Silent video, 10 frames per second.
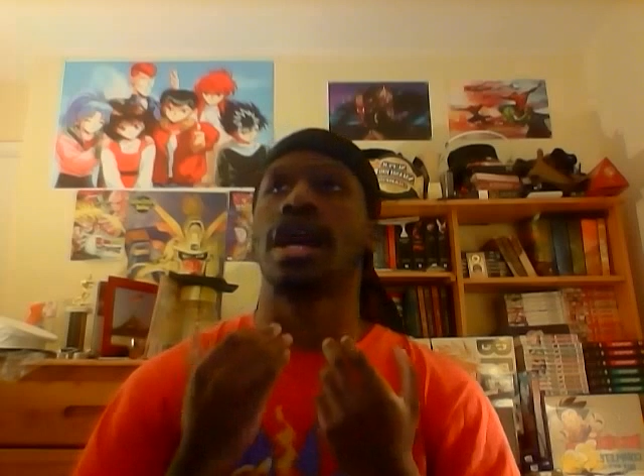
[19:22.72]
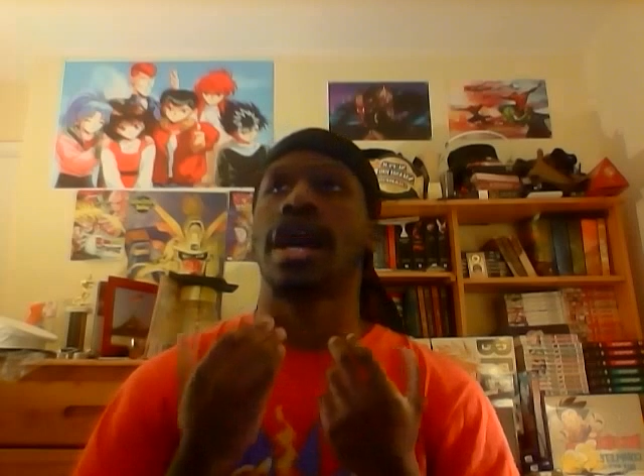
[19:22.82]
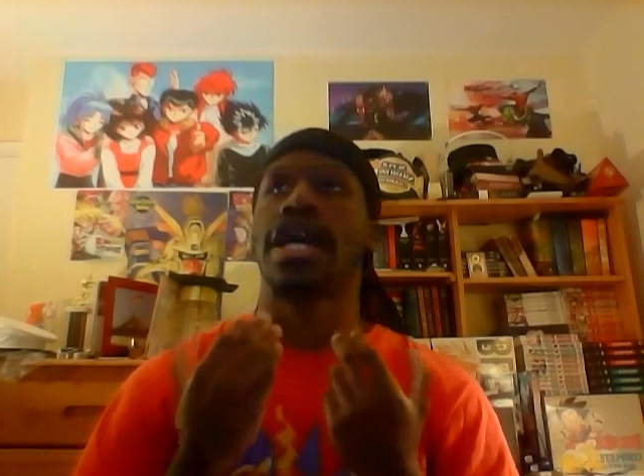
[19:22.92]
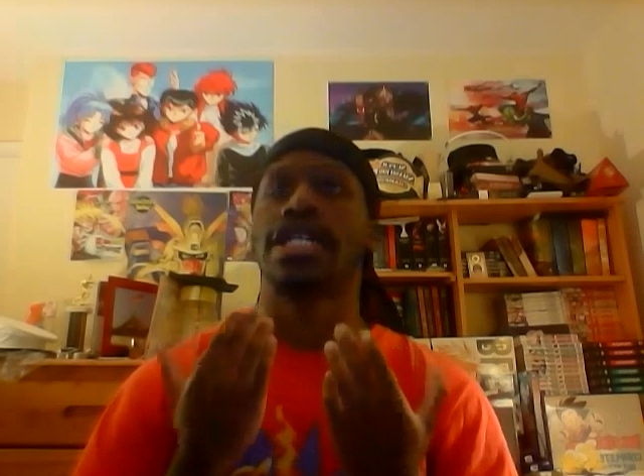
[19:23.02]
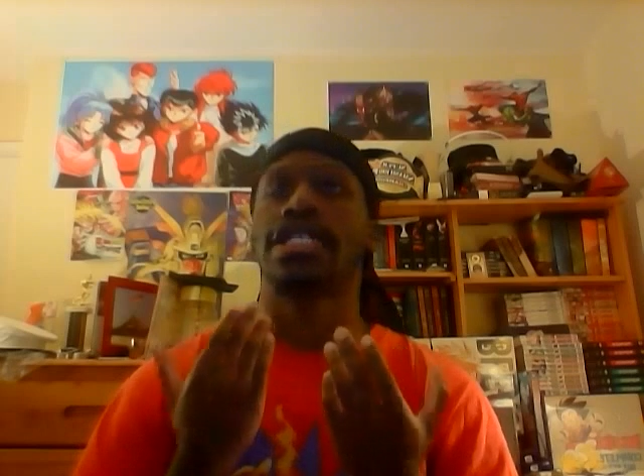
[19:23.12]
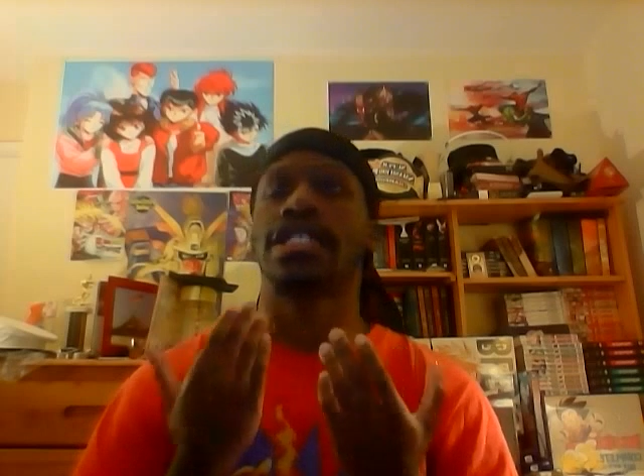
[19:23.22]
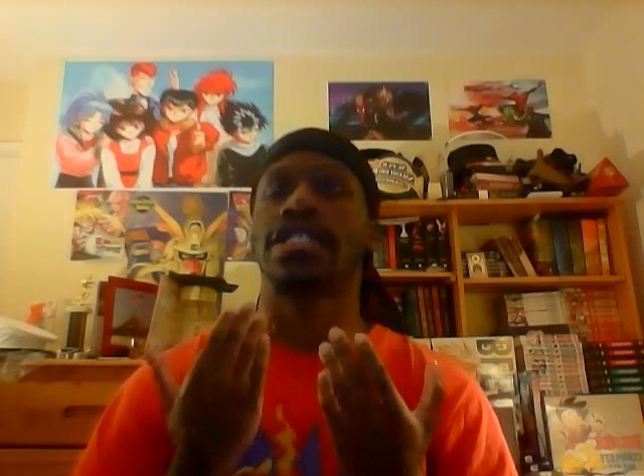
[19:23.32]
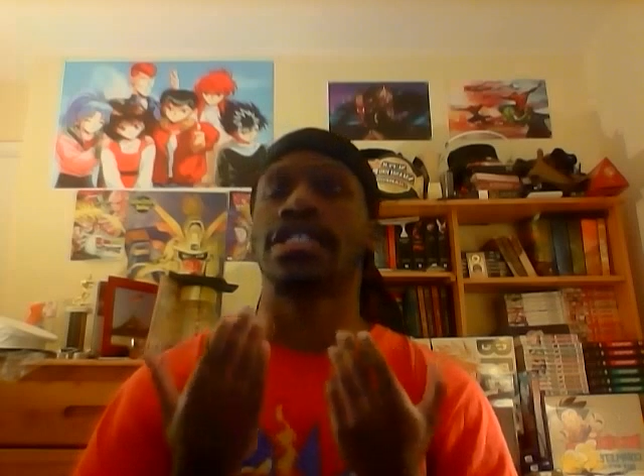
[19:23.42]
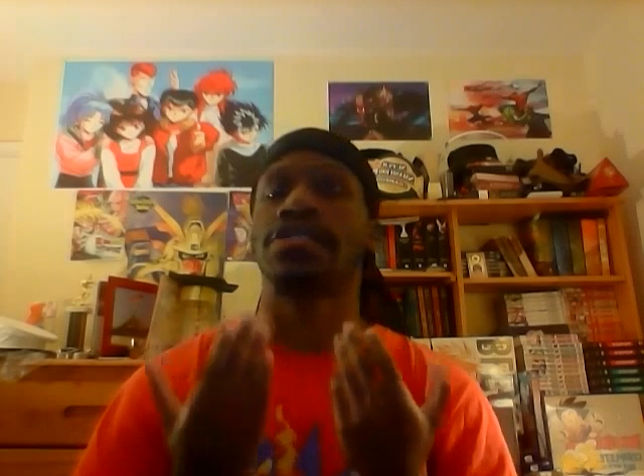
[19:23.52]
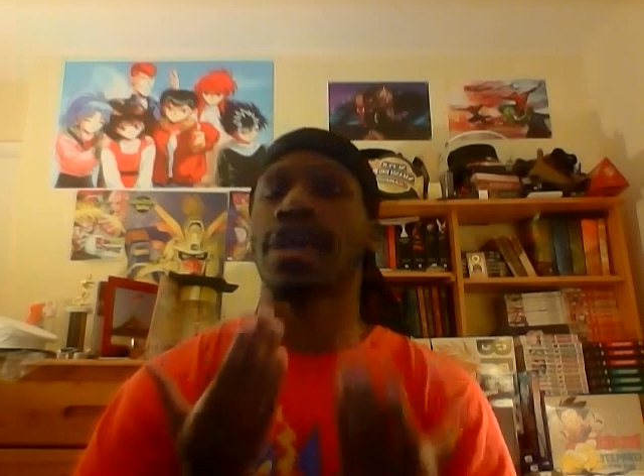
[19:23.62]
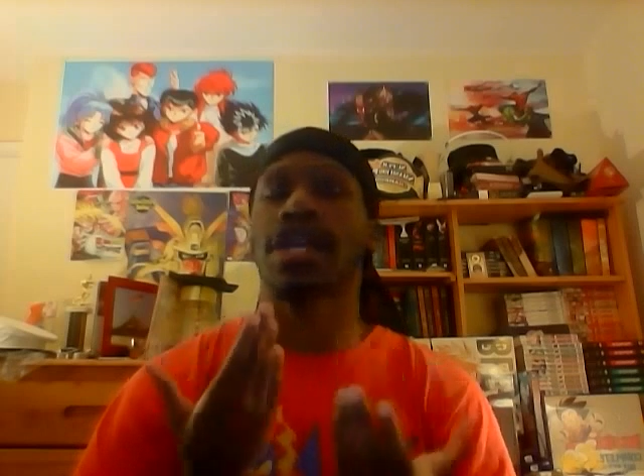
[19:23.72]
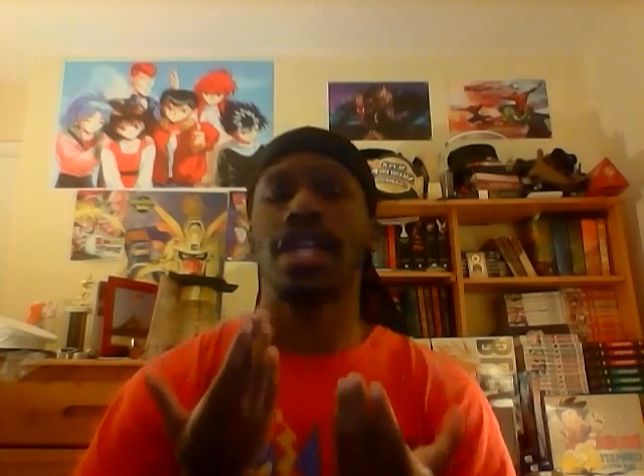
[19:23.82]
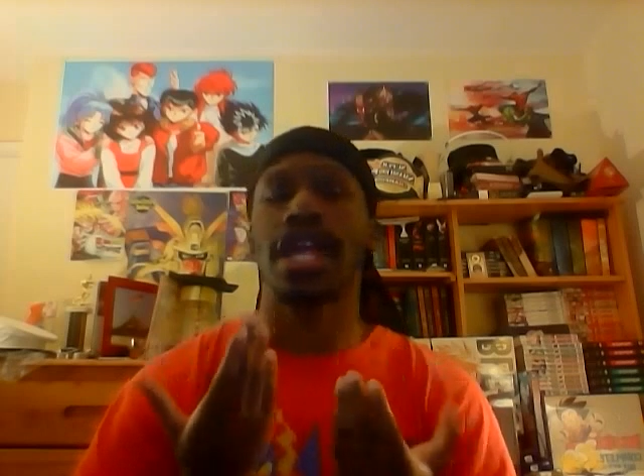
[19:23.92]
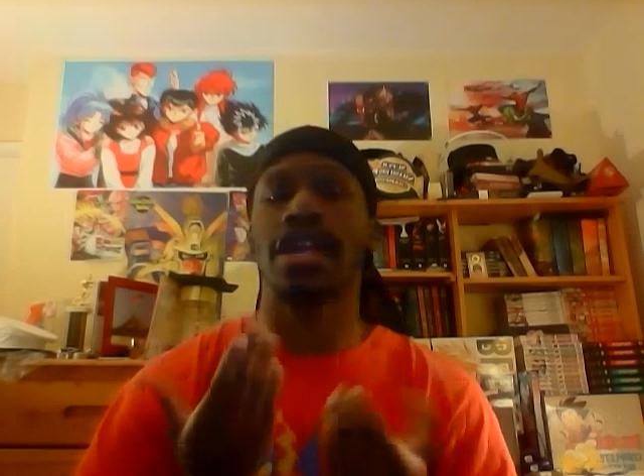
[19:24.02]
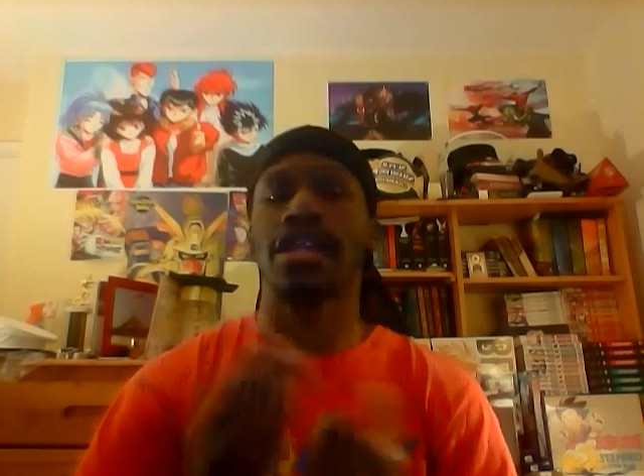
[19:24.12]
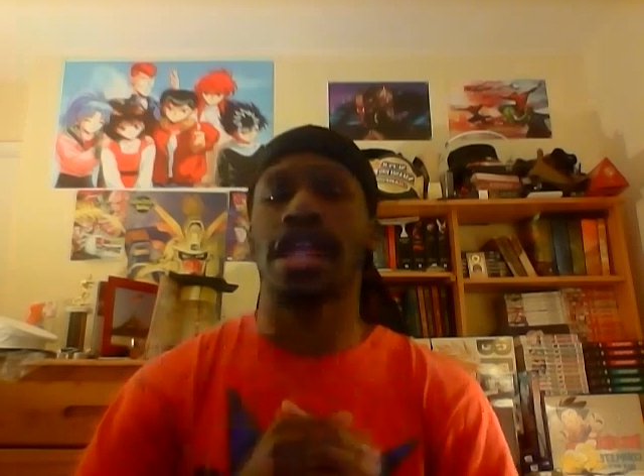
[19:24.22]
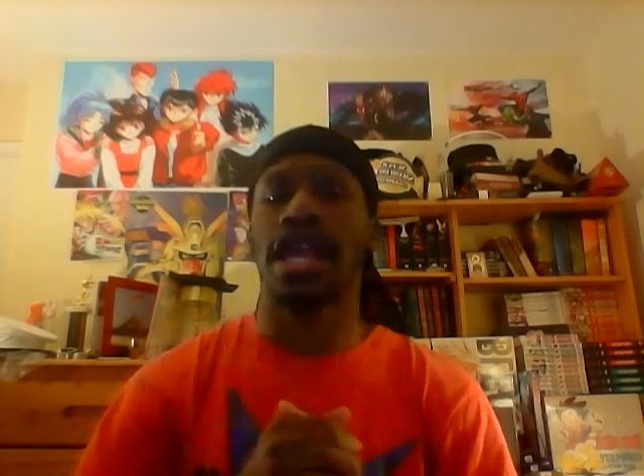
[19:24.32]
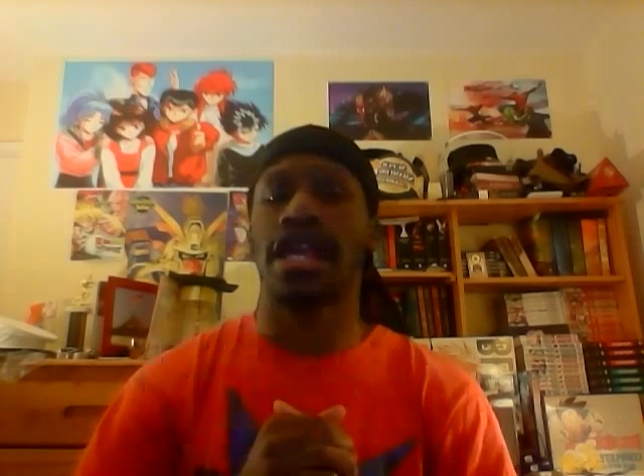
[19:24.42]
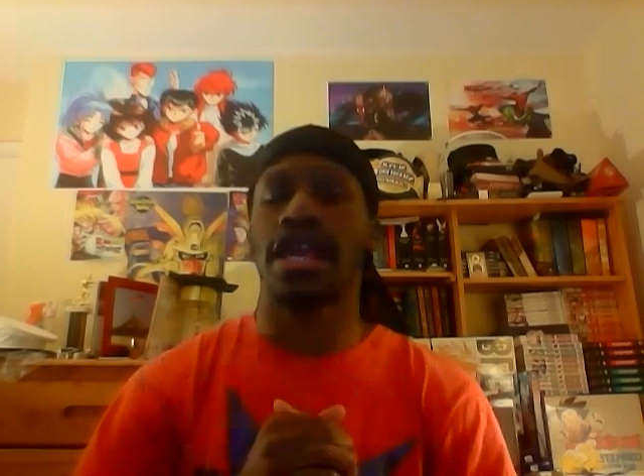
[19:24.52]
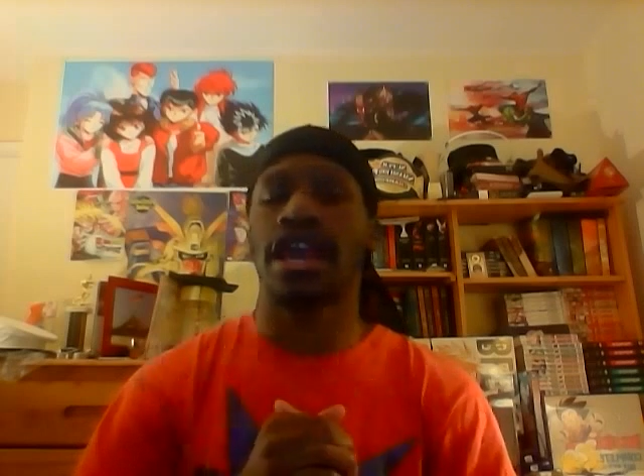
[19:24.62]
I guess, speculate.
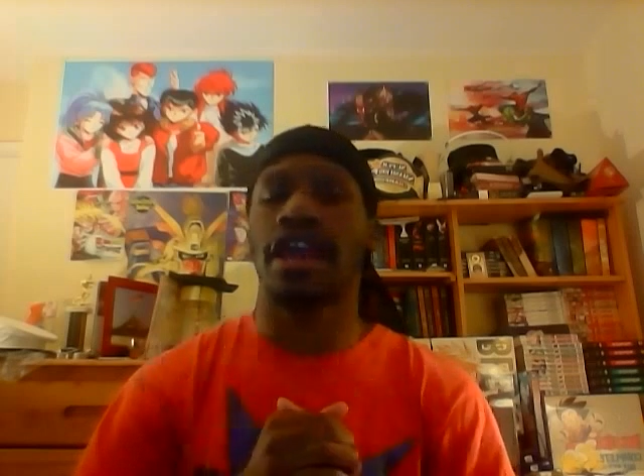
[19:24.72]
Like,